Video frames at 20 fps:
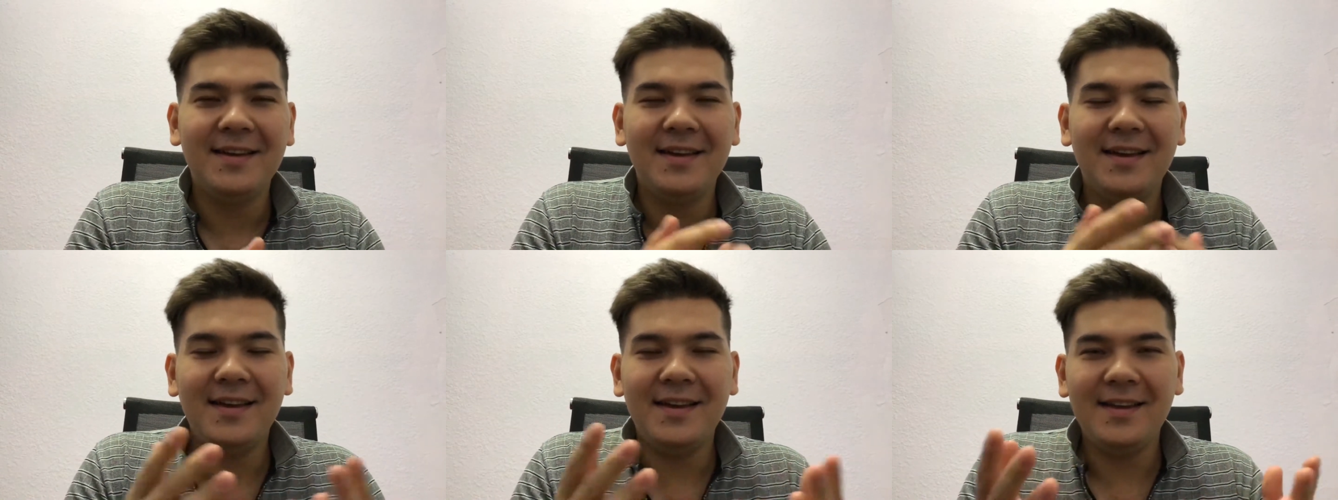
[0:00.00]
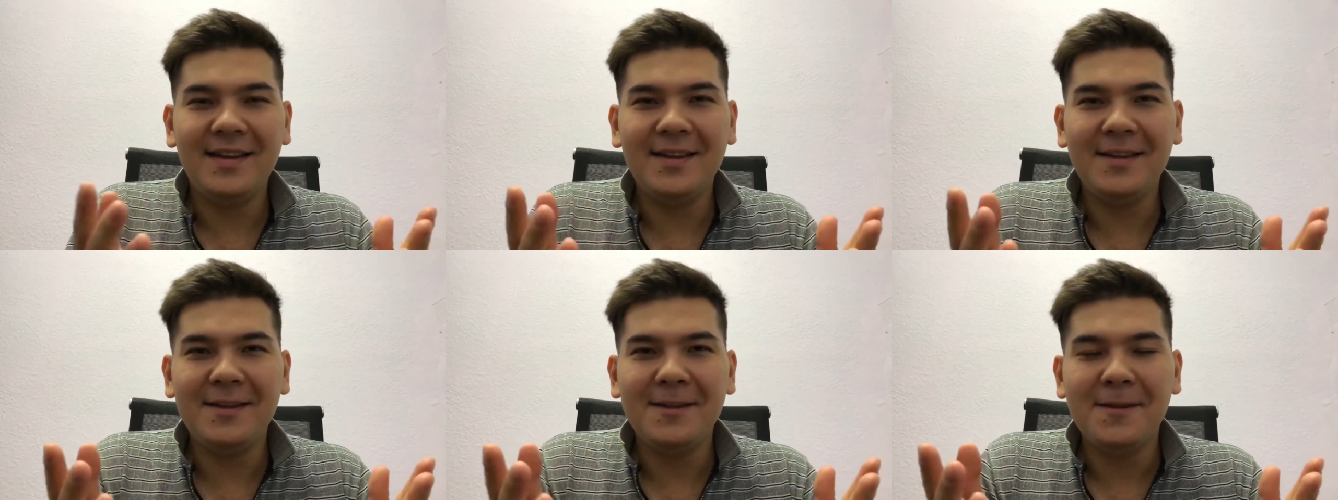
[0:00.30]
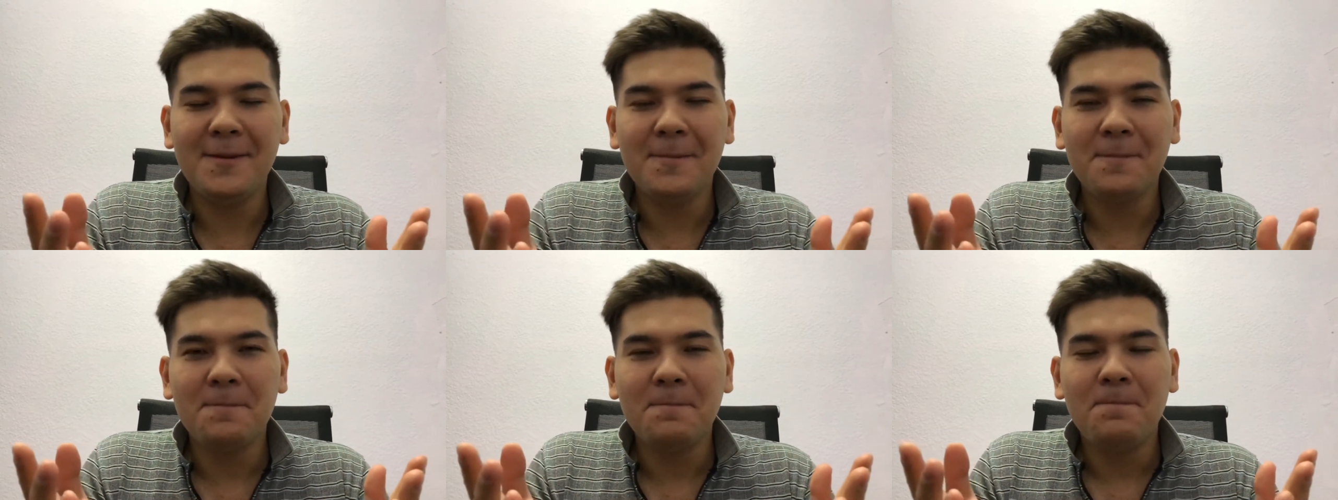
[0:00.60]

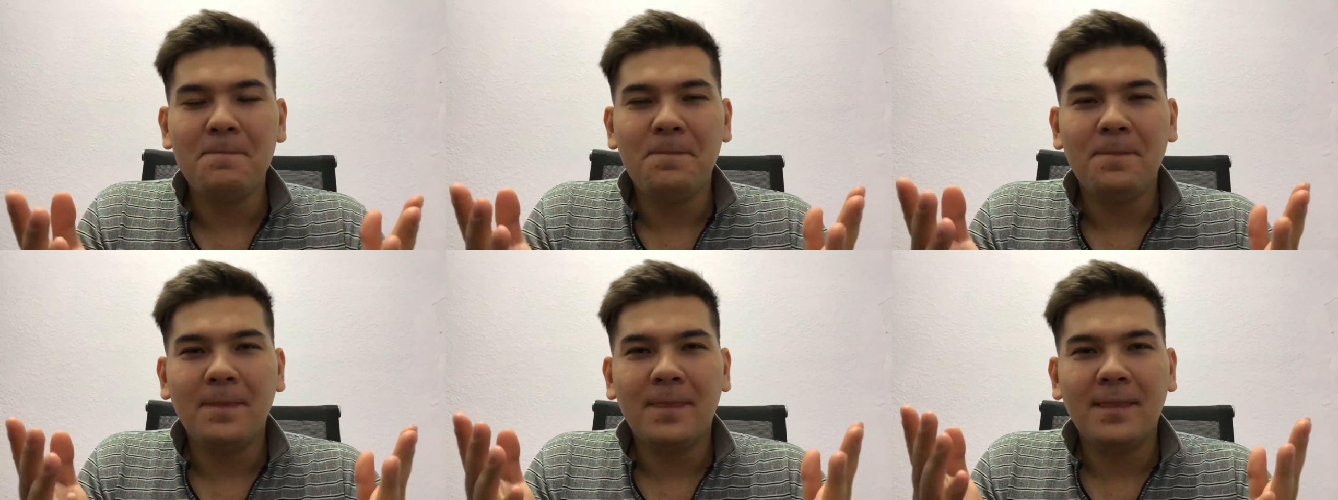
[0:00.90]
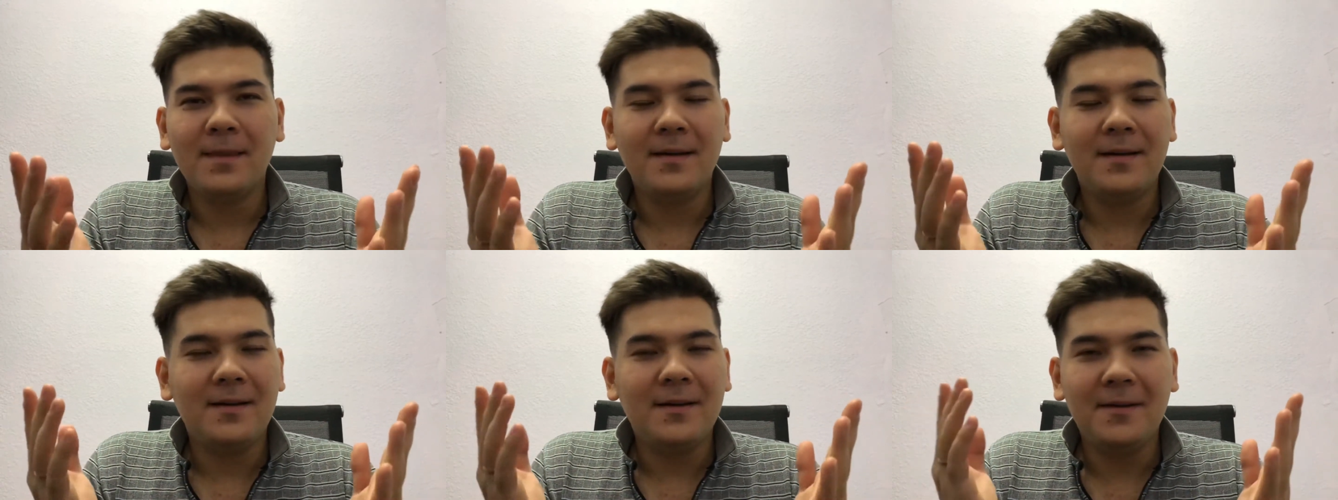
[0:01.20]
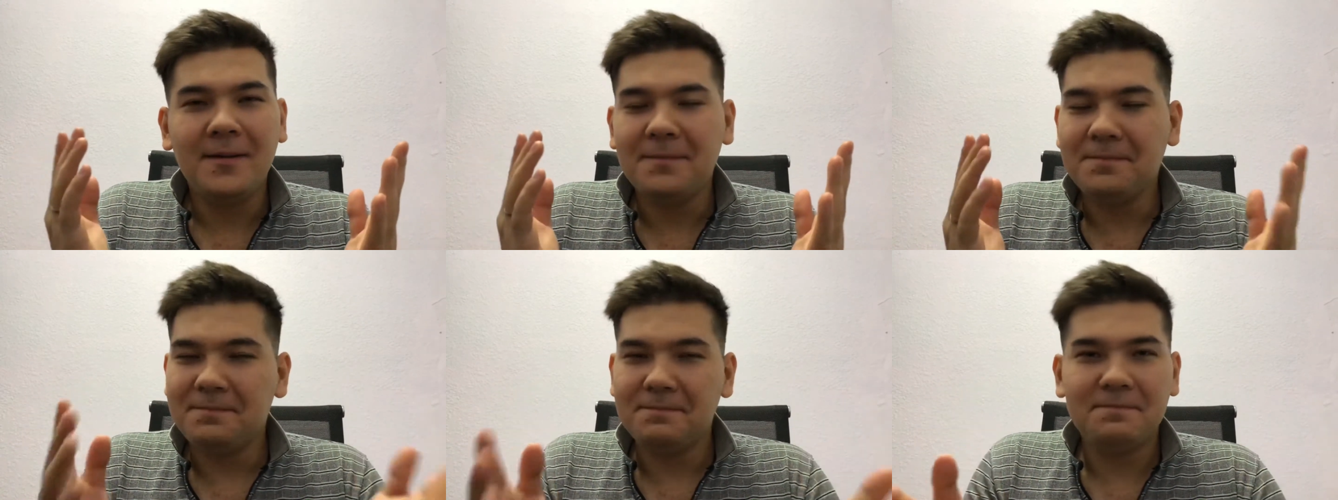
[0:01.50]
And
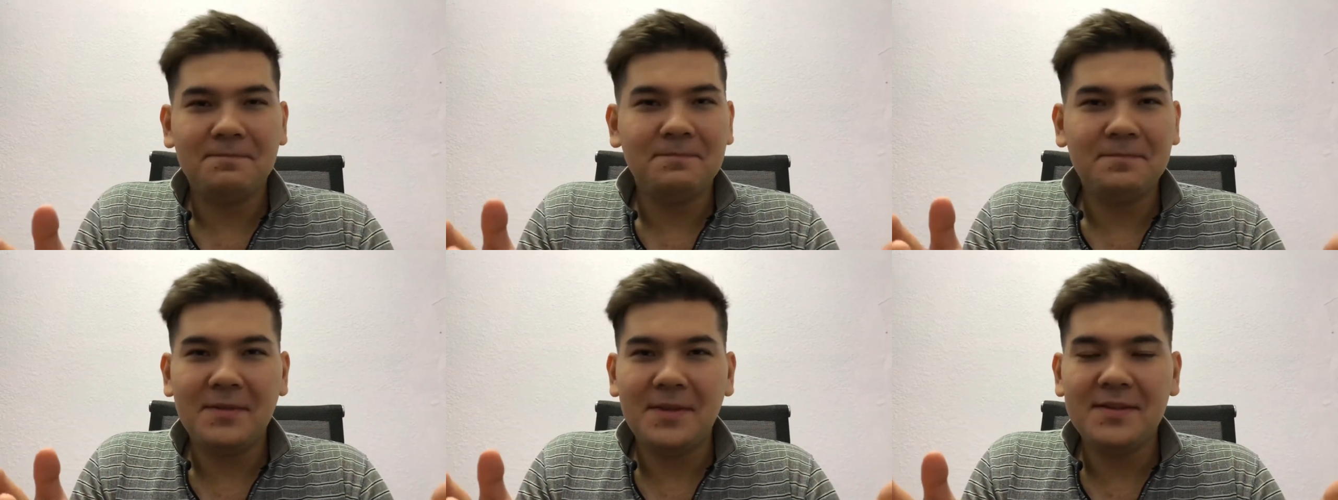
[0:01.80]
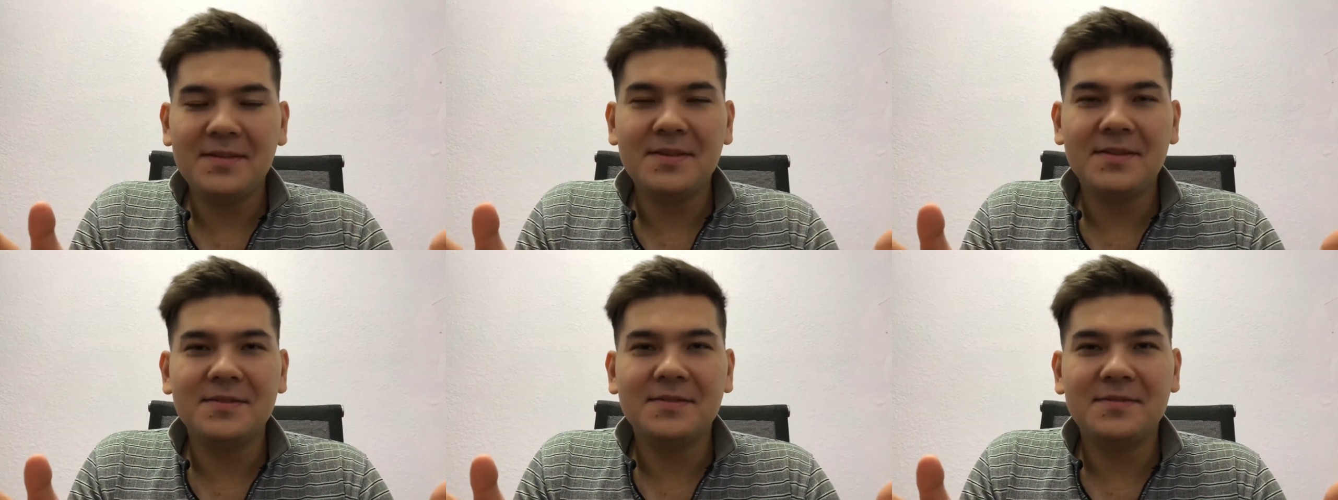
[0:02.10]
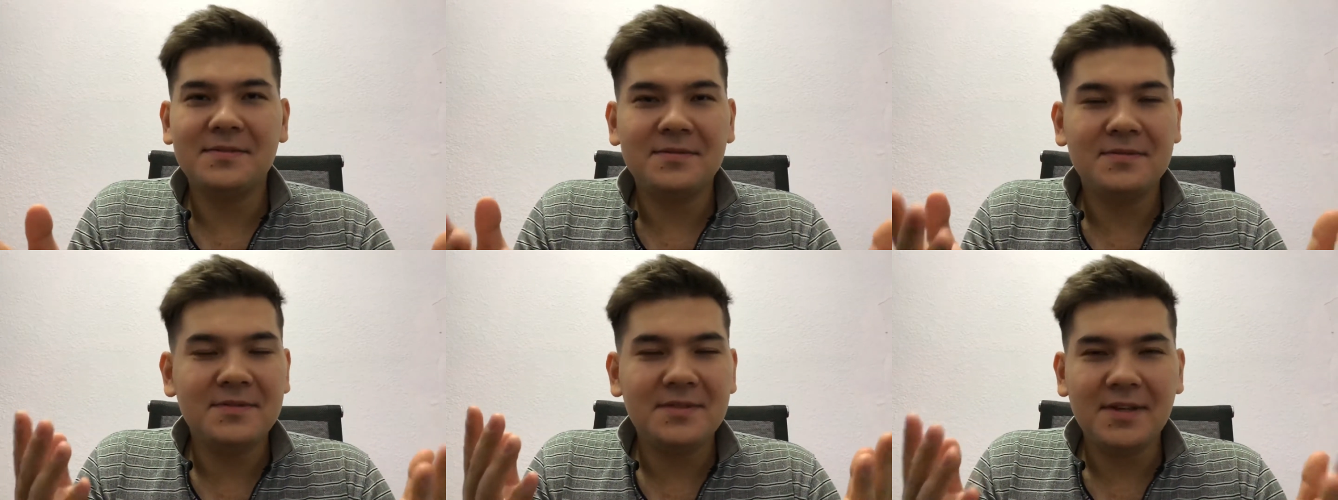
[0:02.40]
um, this is
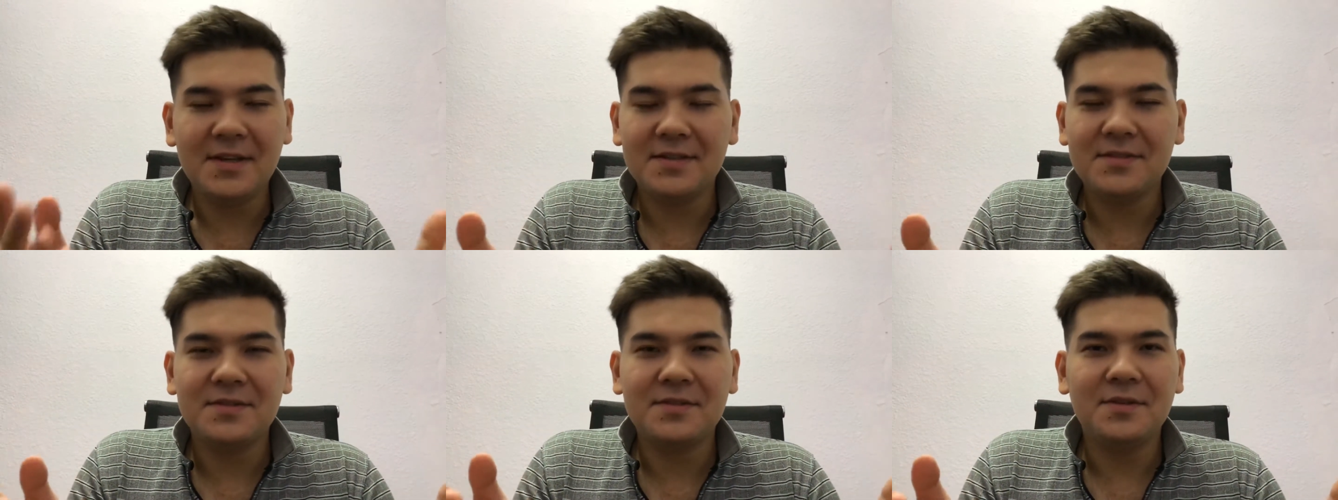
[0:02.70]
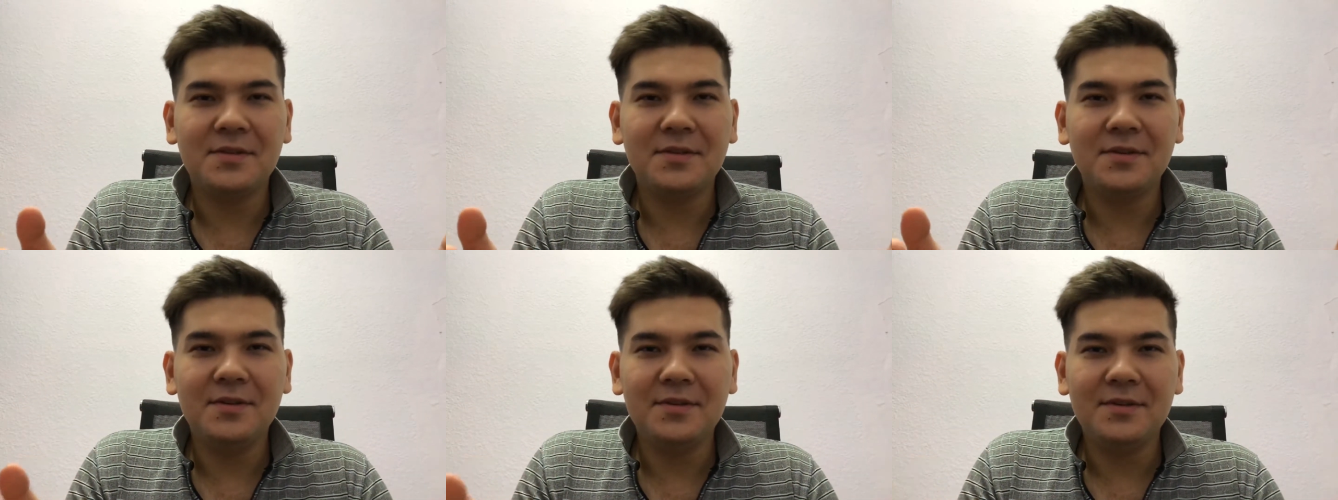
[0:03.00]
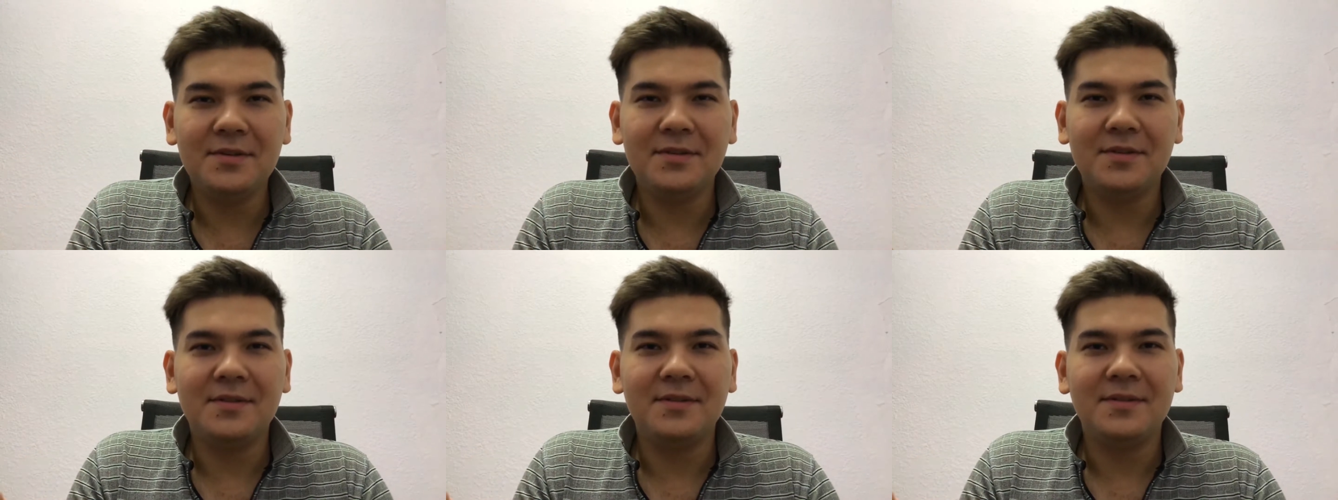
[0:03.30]
just so
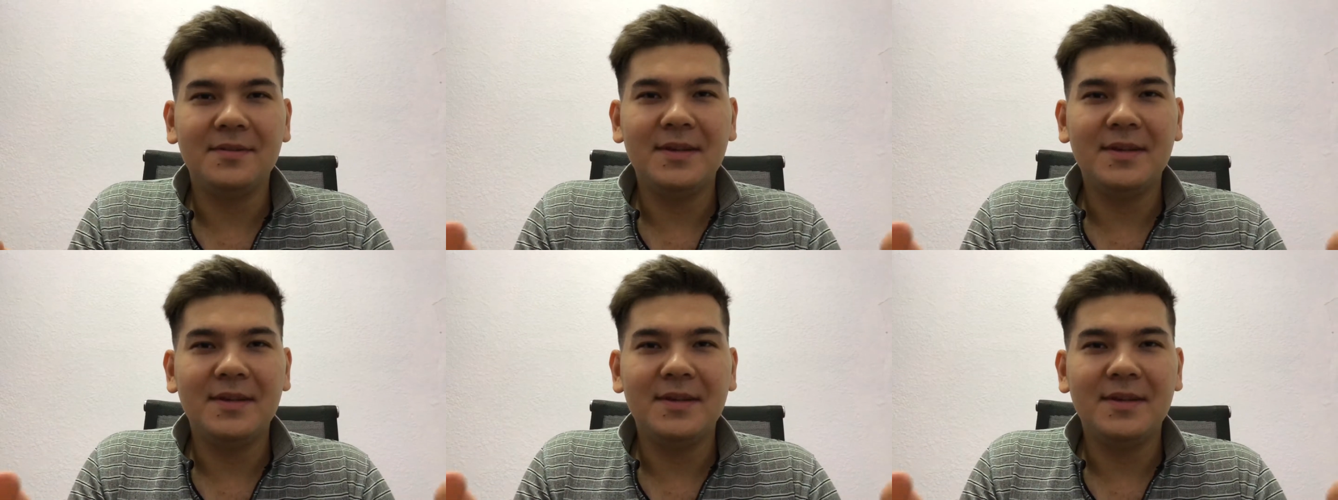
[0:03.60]
good